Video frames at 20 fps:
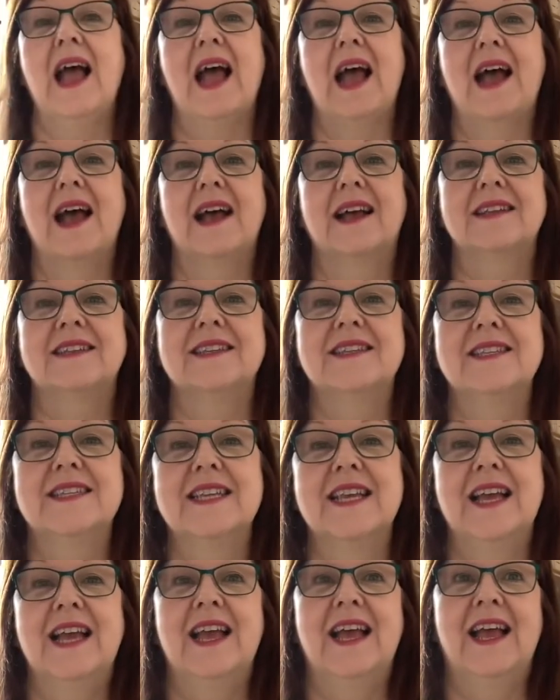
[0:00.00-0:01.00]
And
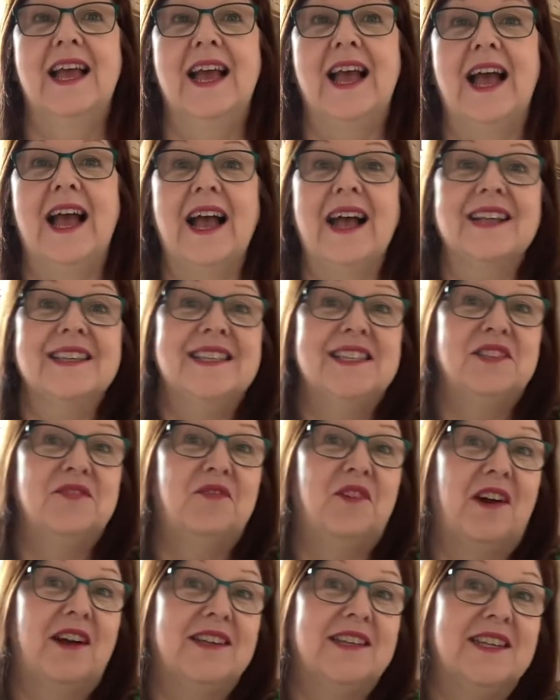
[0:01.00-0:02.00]
as it's
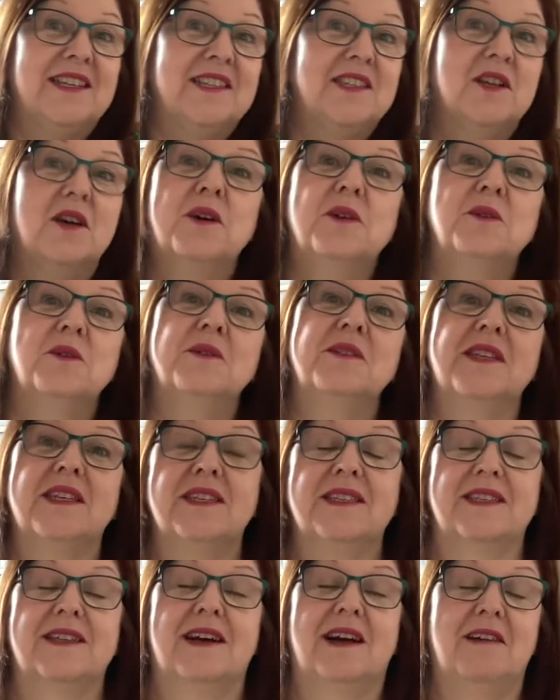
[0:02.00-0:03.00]
Friday, souls,
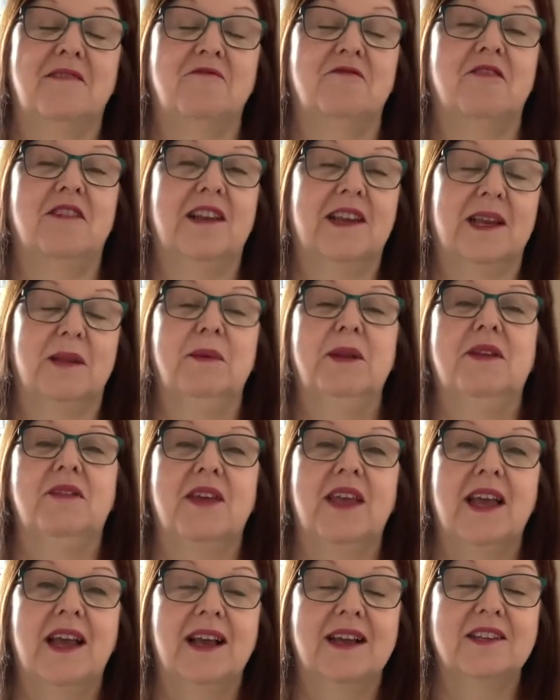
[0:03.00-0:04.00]
it's time for a little bit of a
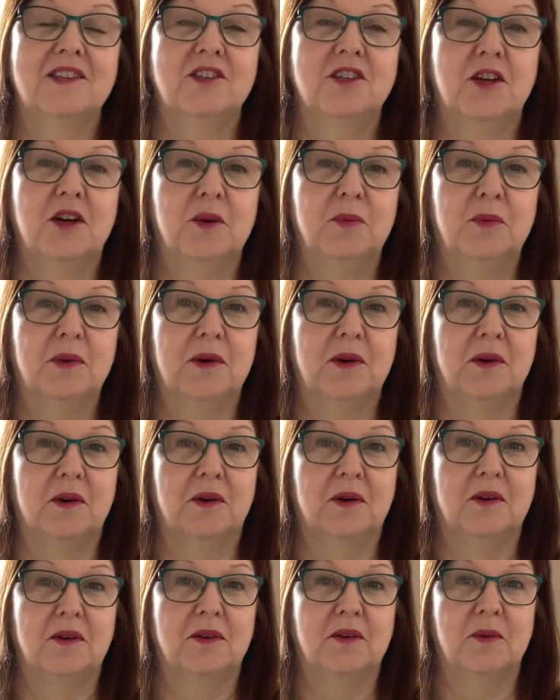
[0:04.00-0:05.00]
catch up
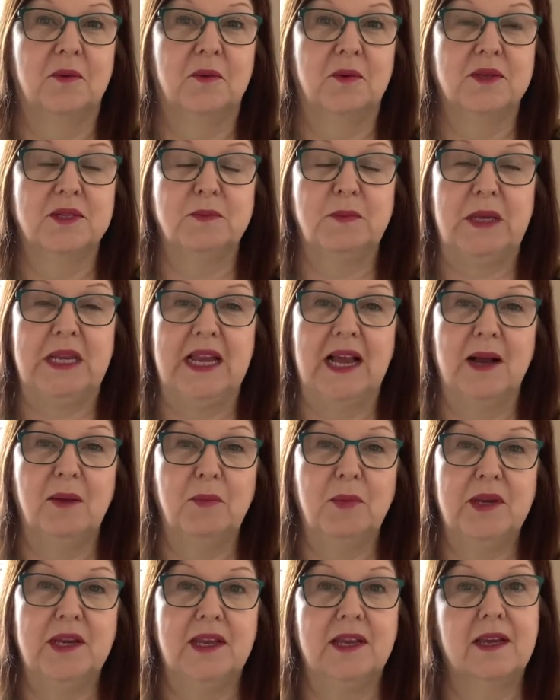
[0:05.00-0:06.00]
on what's been
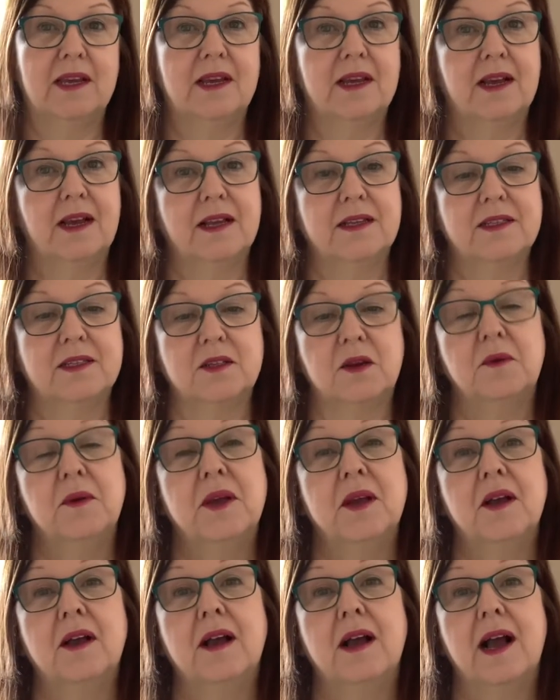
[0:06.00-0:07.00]
happening,
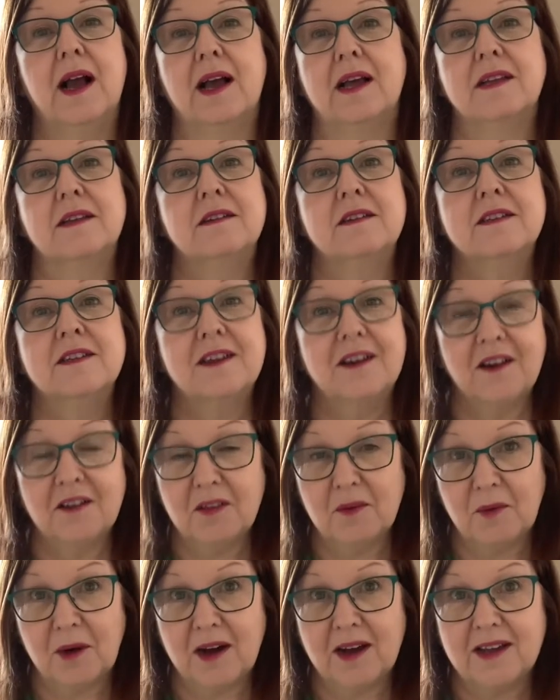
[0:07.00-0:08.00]
sewing and
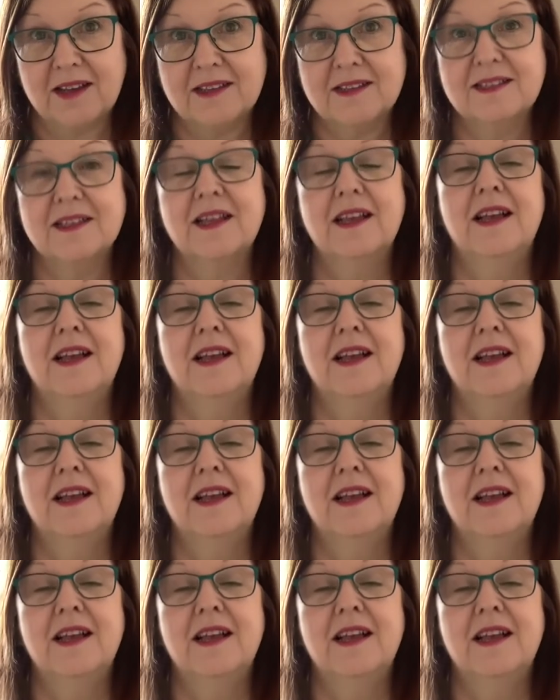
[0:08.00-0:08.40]
otherwise.